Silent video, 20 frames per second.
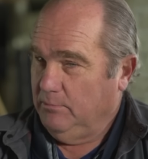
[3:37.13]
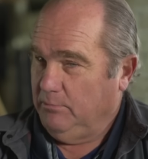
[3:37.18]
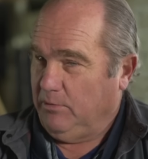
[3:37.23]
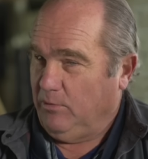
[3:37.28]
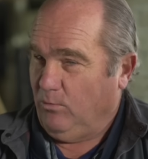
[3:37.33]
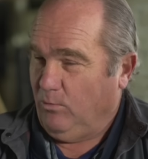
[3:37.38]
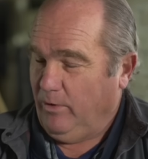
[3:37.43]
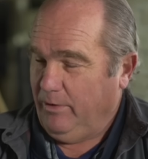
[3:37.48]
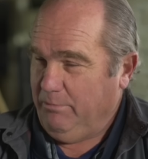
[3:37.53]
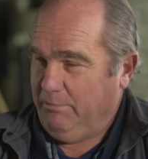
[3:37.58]

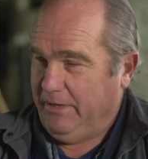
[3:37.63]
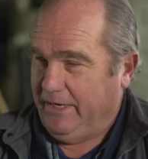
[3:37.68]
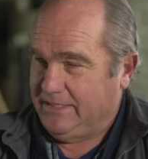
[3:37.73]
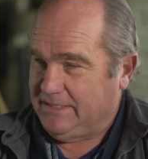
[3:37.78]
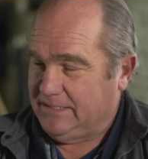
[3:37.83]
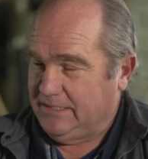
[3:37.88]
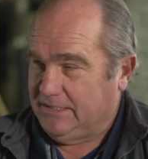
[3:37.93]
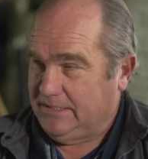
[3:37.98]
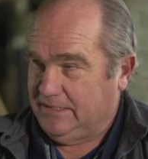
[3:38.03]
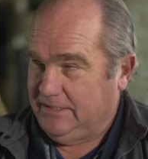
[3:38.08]
But what
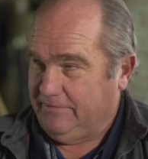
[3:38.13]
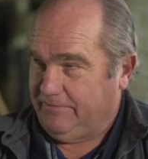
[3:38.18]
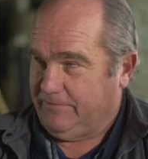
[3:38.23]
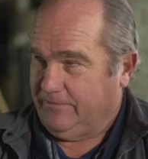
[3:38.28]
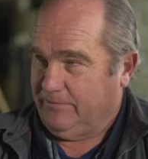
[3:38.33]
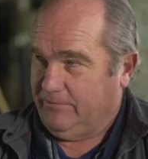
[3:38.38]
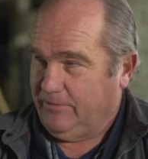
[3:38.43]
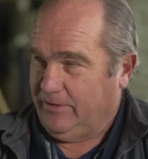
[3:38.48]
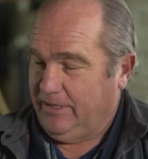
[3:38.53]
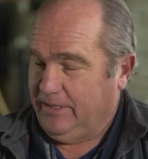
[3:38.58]
makes it
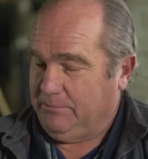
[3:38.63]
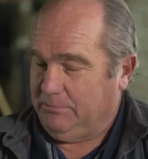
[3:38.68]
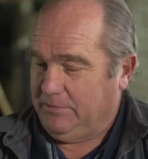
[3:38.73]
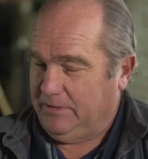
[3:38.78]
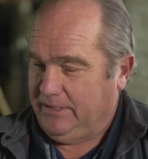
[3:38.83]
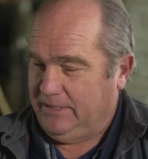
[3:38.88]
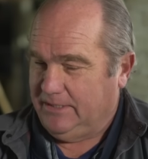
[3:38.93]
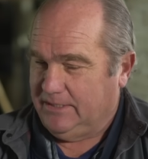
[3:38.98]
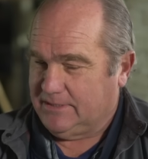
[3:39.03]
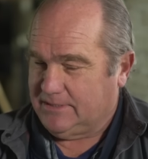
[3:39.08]
different, right,
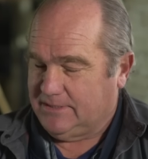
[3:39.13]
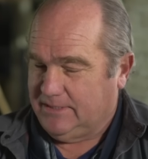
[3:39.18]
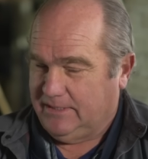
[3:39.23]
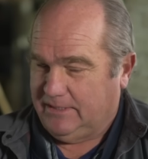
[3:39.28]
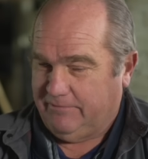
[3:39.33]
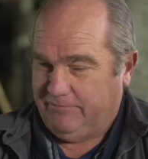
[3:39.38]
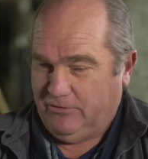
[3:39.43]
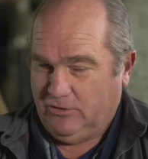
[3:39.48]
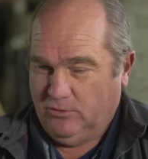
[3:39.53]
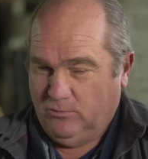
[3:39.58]
is that
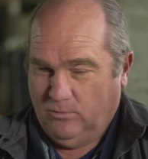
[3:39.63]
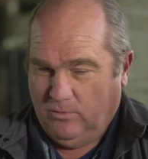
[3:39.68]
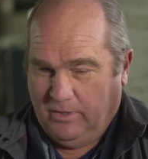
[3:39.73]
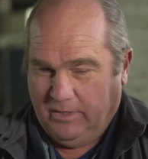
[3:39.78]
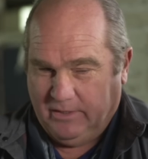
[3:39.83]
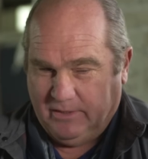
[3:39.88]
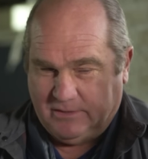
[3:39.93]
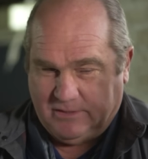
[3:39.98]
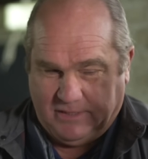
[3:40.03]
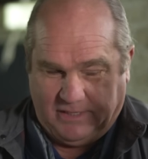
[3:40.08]
if you
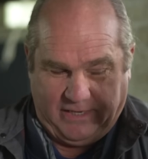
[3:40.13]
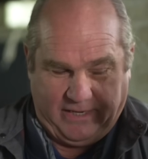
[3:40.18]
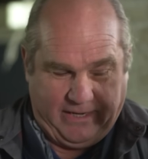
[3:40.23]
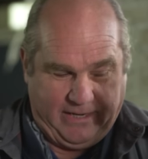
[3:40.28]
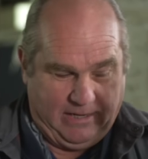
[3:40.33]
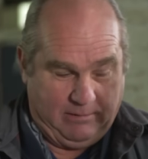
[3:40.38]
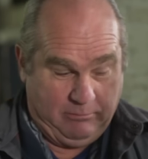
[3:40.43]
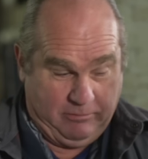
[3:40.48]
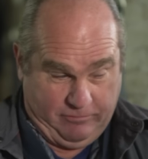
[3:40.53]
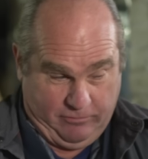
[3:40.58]
wanted to
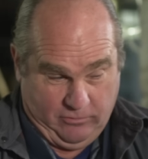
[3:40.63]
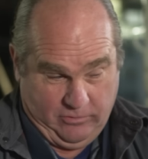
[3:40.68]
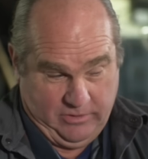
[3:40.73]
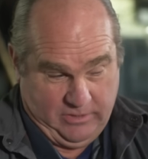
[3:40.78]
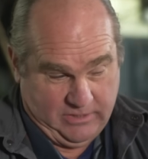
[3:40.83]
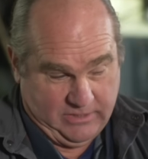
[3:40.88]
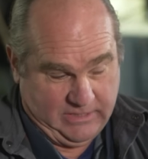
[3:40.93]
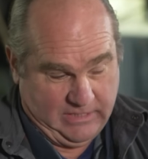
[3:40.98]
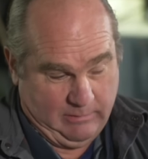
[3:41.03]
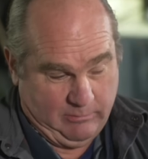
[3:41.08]
add, before
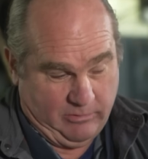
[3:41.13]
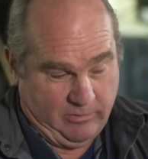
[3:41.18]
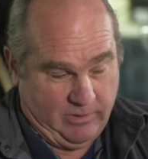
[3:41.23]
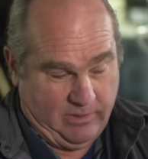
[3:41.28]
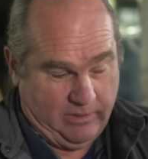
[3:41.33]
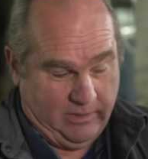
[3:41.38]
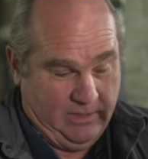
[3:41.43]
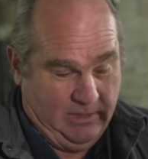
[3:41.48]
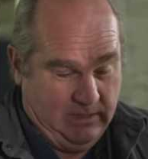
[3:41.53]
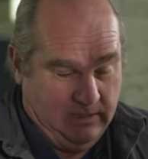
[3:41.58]
this came
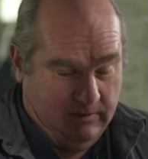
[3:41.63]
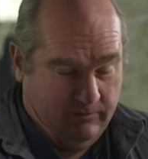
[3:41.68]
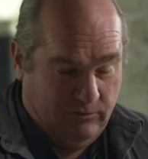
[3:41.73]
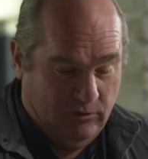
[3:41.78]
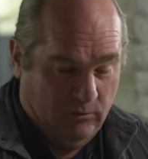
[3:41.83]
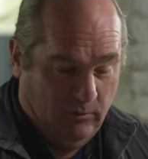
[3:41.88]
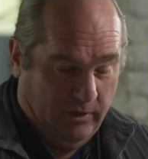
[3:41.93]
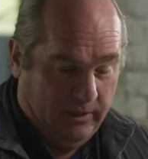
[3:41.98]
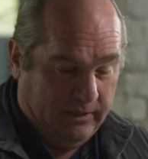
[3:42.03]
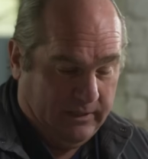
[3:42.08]
around, if
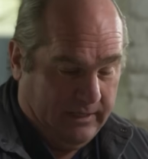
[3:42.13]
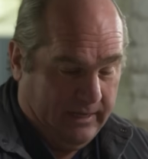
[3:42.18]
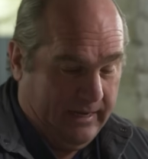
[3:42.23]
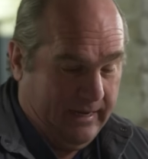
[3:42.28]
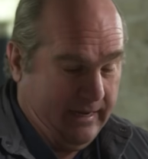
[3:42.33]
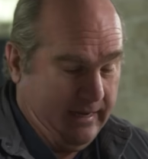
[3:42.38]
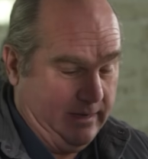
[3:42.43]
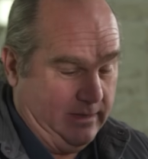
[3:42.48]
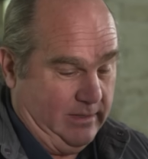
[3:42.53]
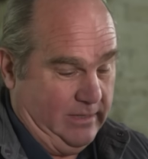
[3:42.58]
you wanted to
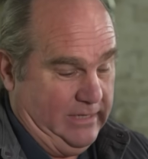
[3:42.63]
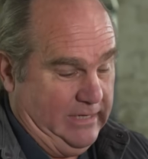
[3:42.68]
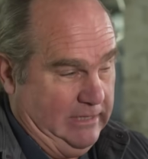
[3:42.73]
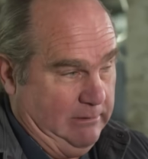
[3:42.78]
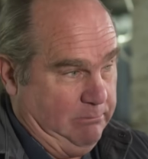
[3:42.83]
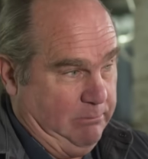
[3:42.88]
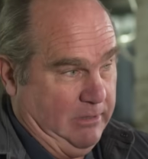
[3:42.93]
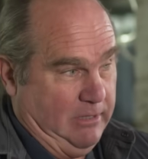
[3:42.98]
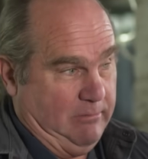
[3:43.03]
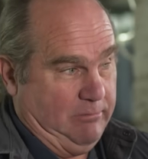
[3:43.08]
add a
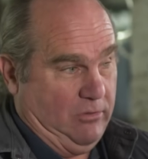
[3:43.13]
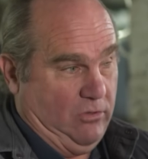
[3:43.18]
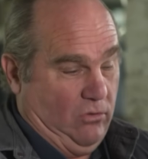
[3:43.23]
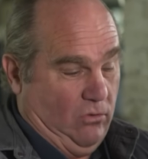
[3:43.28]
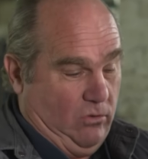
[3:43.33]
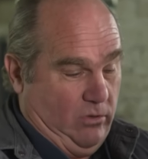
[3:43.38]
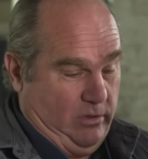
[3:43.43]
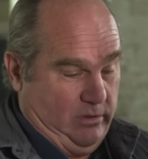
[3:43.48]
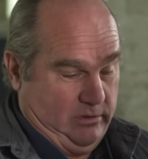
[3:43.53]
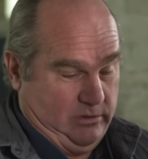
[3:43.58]
heat pump
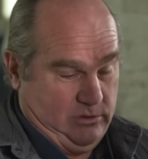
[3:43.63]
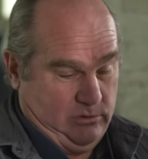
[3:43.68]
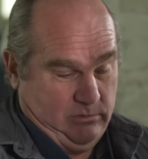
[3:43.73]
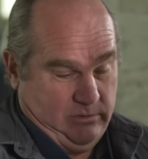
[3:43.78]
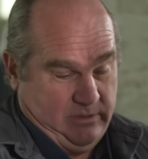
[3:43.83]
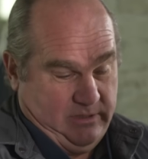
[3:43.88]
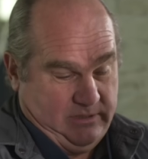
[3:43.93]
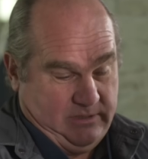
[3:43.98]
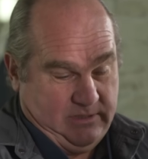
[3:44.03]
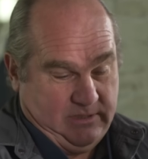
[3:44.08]
coil
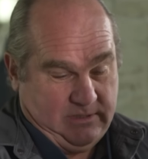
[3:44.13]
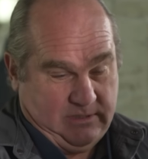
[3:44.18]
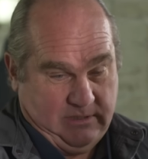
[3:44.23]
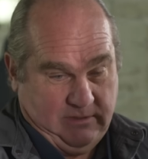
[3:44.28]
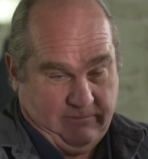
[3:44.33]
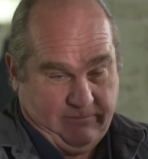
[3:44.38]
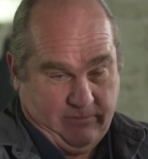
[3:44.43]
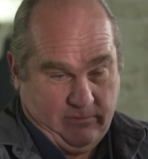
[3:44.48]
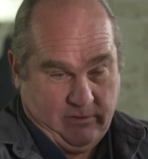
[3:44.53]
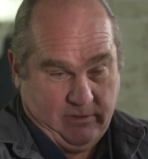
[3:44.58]
to an
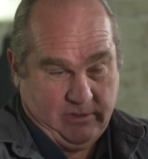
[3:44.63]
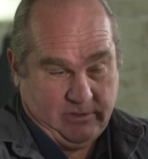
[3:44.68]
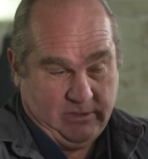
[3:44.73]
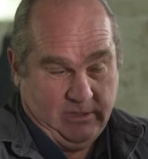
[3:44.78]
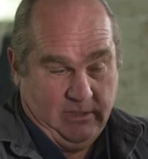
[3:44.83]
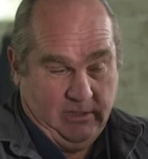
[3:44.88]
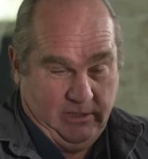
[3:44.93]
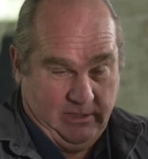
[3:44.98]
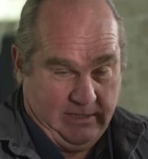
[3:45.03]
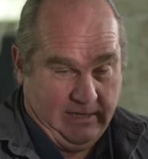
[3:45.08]
existing furnace,
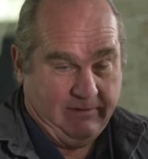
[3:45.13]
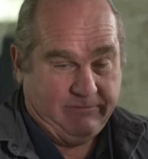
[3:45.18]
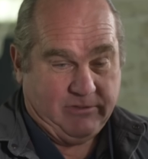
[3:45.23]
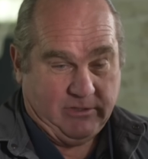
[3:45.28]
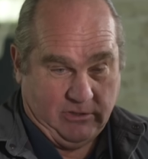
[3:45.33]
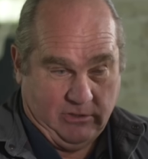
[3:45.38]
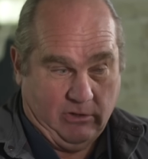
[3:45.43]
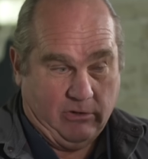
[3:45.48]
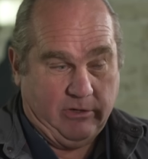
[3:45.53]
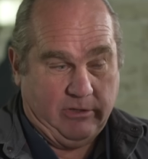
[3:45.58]
you'd have
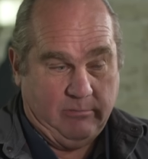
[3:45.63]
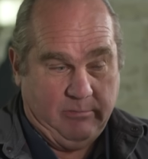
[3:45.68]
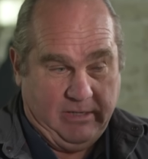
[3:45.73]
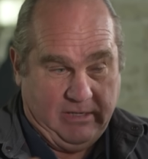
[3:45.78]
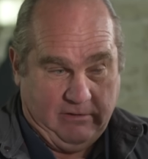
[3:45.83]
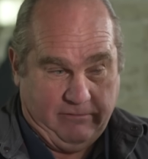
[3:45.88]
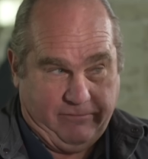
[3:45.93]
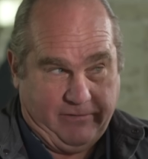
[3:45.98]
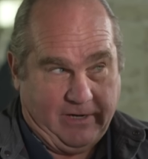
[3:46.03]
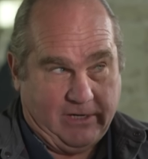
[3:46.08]
to go to the
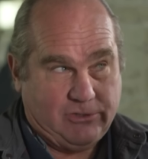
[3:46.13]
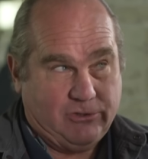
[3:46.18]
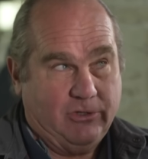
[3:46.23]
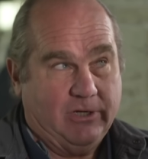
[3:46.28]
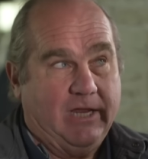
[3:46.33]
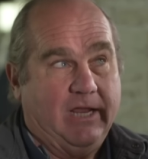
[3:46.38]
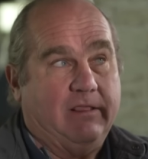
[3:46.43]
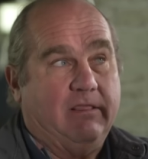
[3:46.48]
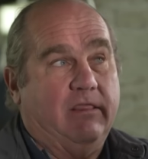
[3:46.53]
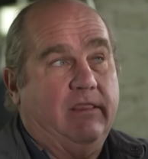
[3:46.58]
manufacturer
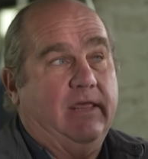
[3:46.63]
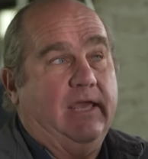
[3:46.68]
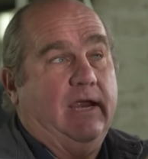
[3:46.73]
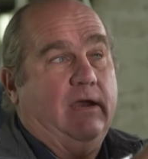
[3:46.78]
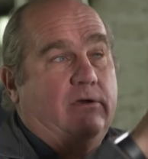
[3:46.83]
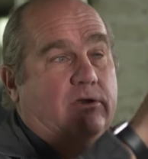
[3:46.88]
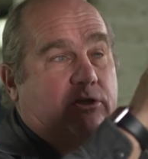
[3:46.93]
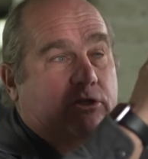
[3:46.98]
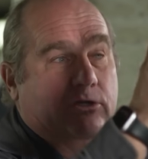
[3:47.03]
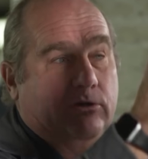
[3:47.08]
and get
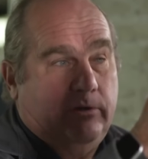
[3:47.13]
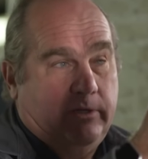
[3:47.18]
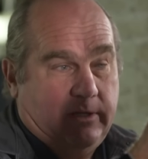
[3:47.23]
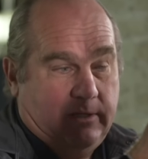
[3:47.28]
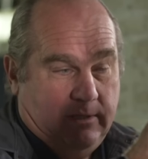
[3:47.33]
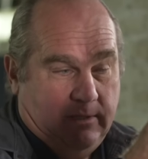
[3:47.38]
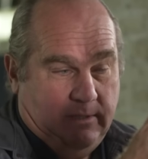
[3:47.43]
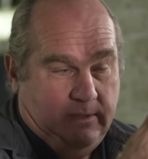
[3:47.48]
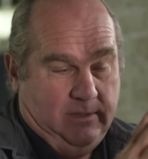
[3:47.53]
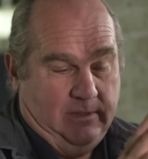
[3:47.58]
their
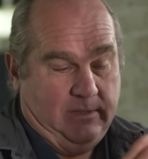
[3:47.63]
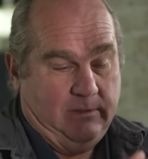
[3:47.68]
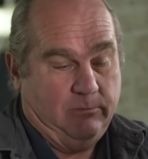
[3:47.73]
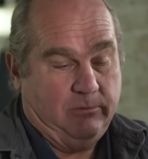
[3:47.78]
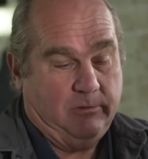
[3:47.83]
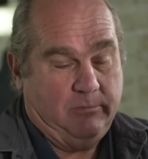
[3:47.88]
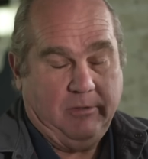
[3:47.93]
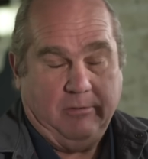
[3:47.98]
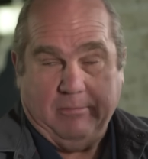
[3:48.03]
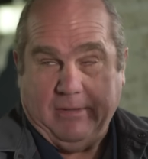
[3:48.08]
unit that
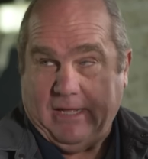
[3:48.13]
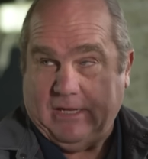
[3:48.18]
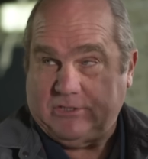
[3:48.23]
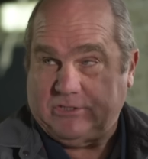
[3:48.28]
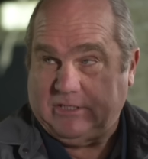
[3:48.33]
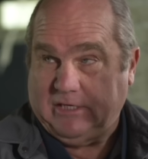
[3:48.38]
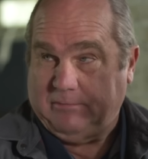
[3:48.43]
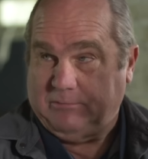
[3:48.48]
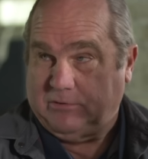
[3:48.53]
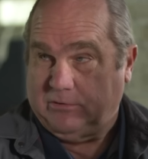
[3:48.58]
would be
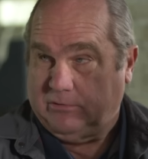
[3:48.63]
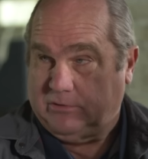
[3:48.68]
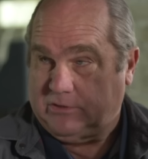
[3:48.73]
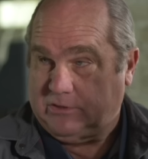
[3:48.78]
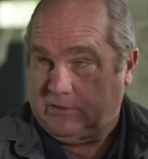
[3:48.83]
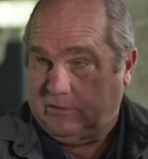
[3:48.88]
matched up to it.